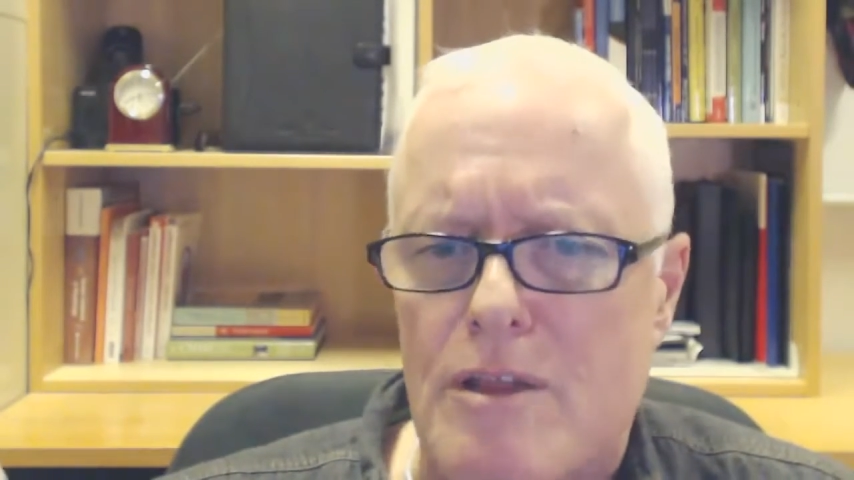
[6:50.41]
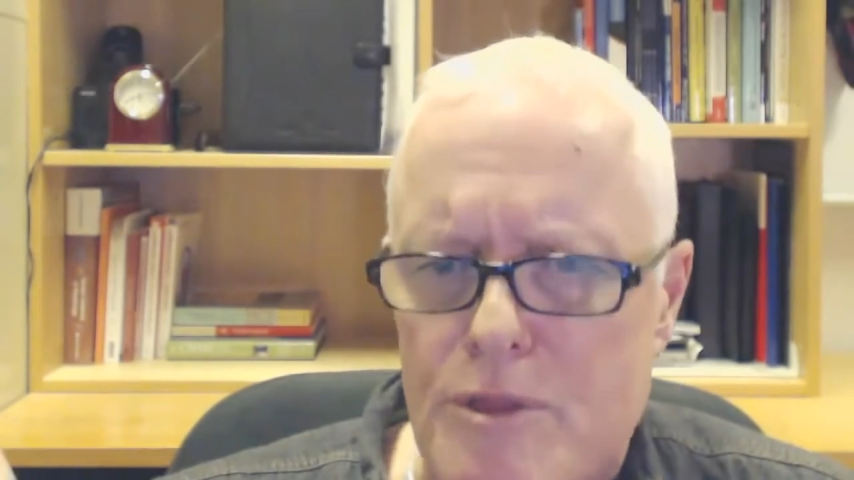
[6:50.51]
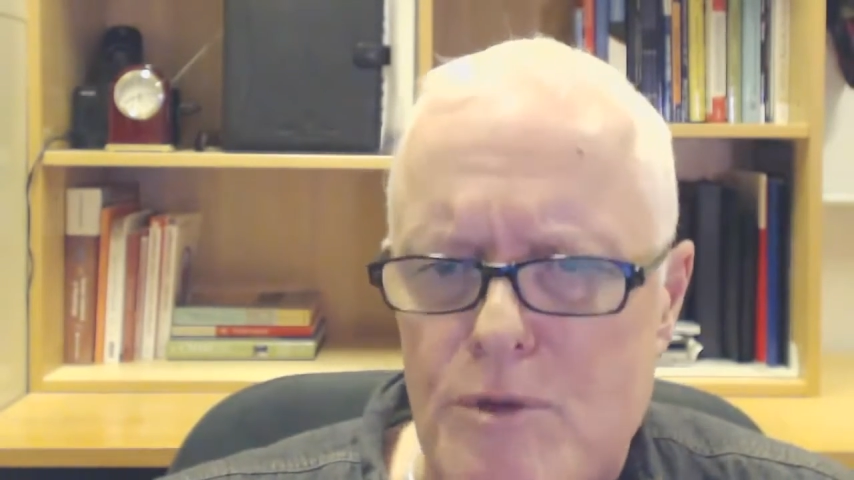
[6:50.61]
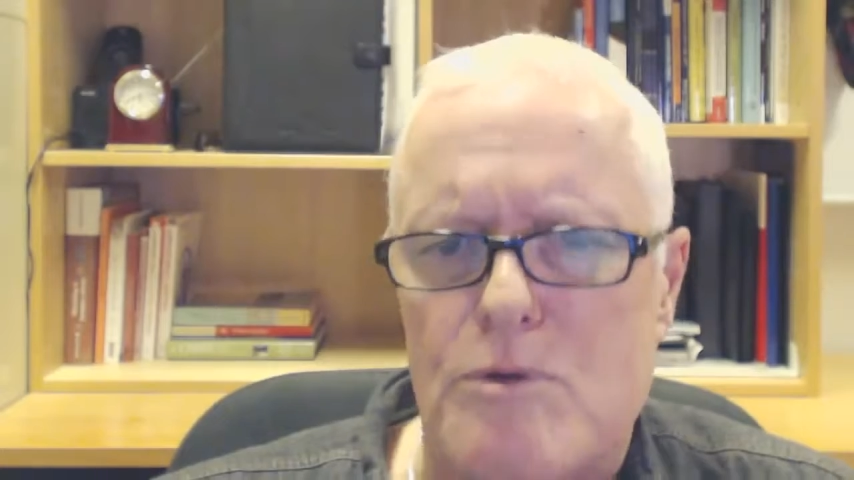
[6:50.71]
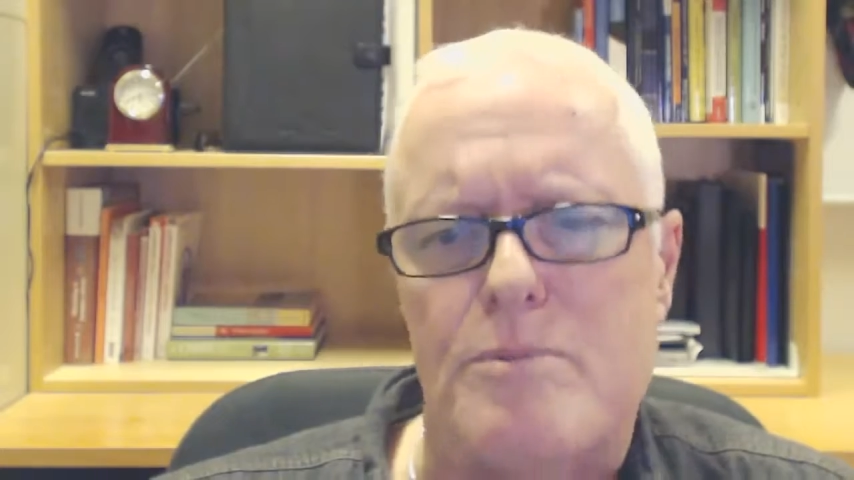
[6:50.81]

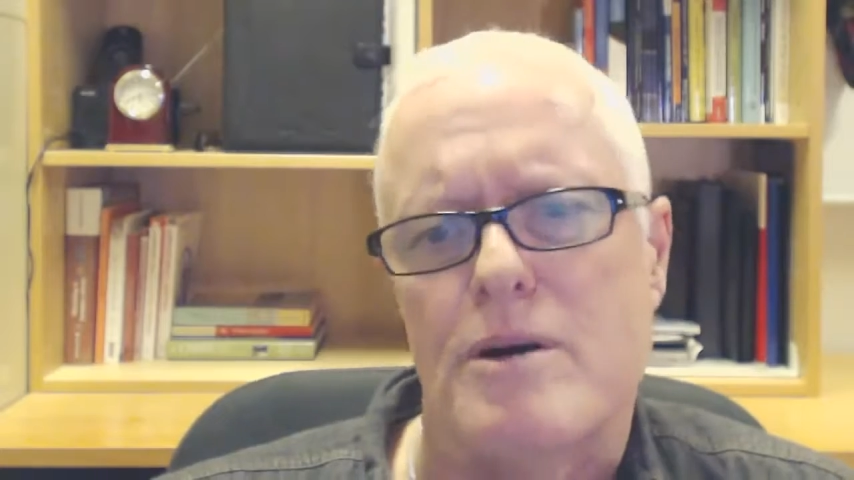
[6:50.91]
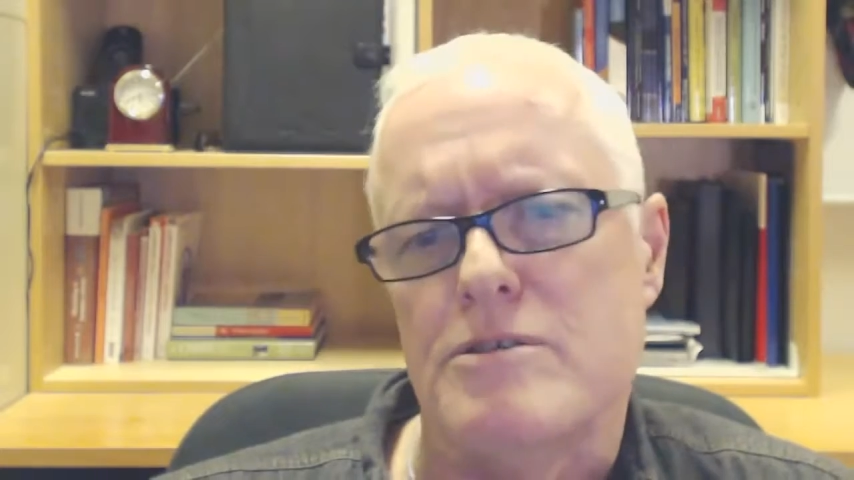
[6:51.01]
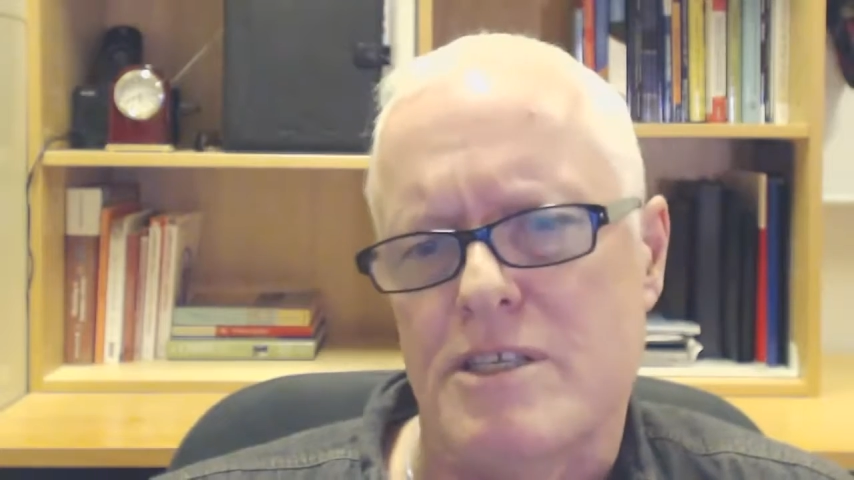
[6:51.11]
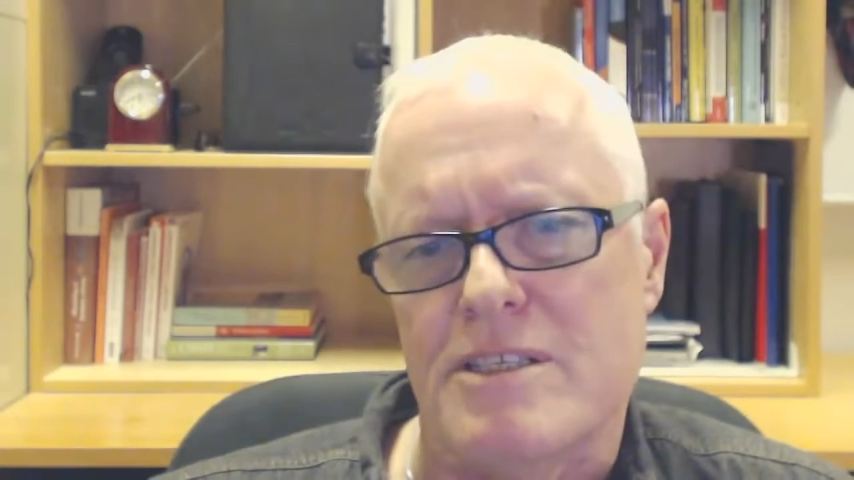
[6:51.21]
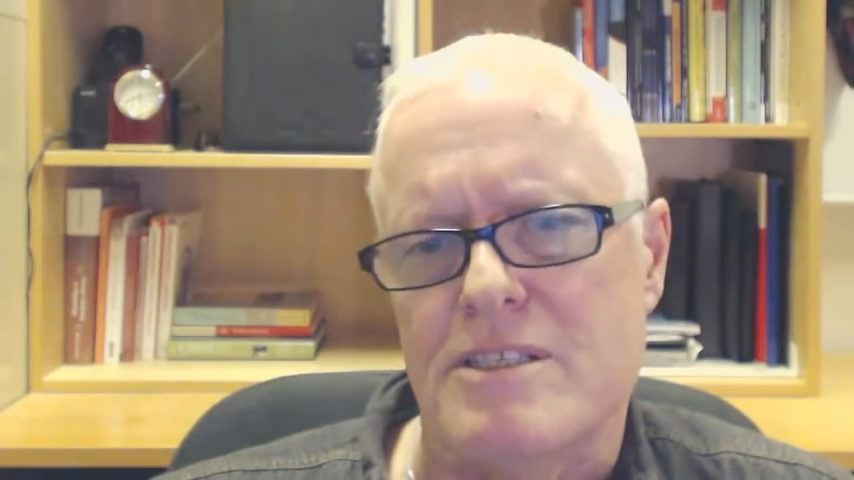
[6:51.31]
thought
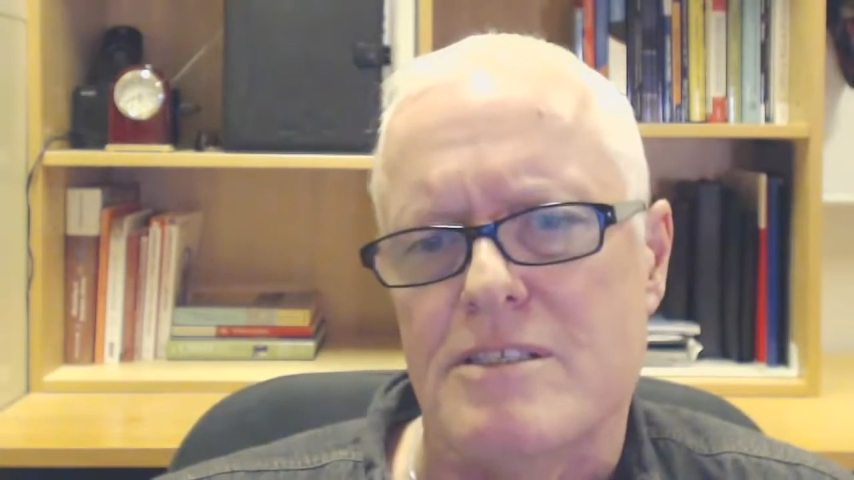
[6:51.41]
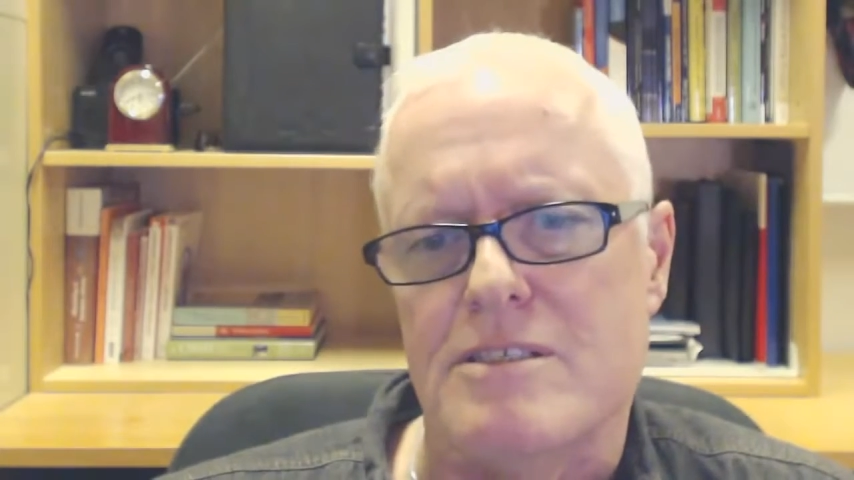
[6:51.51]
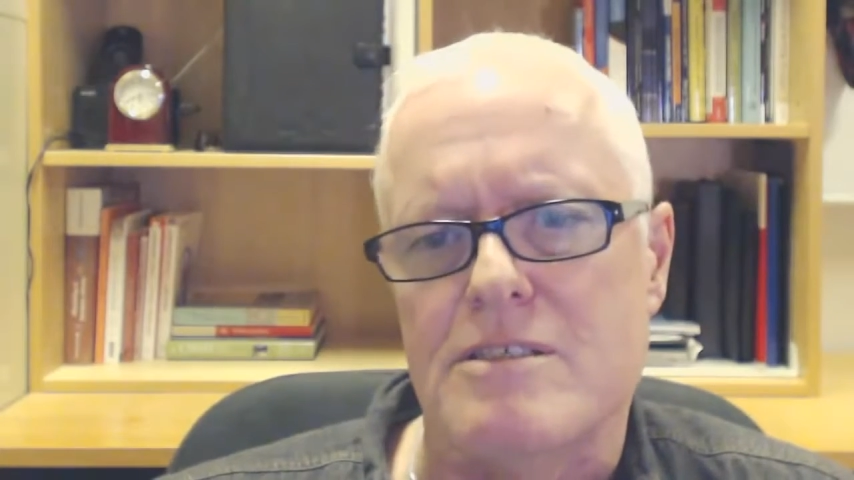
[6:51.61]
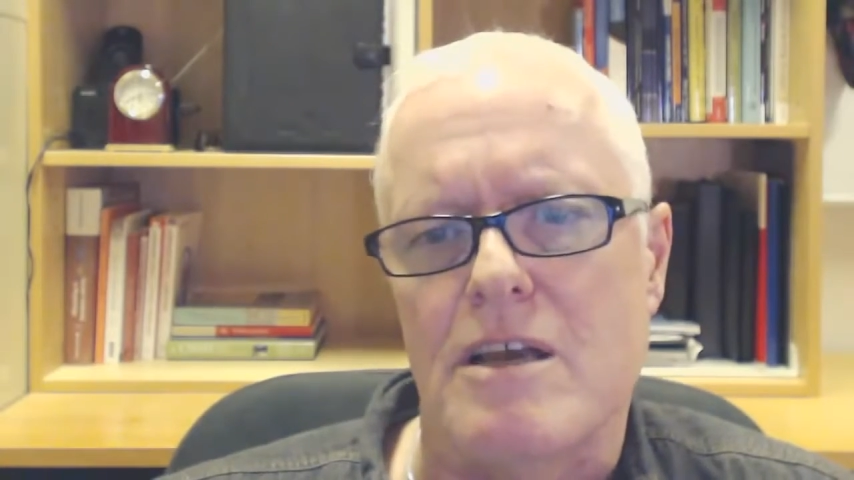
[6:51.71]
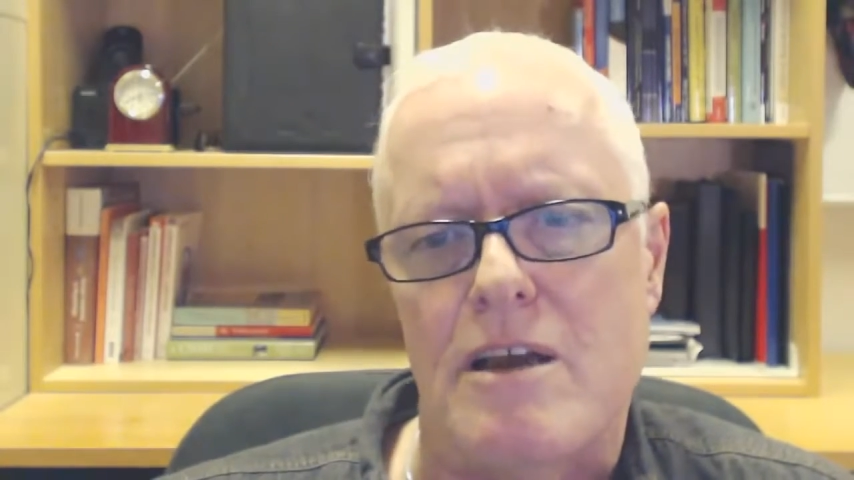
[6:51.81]

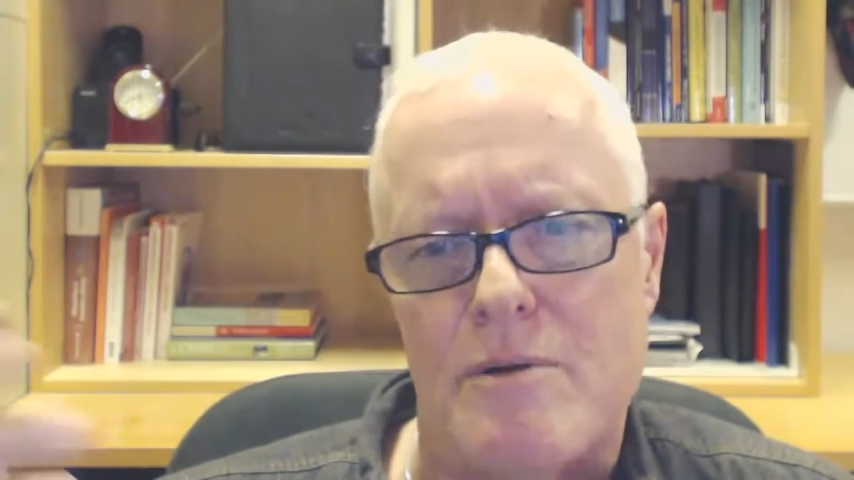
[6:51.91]
processes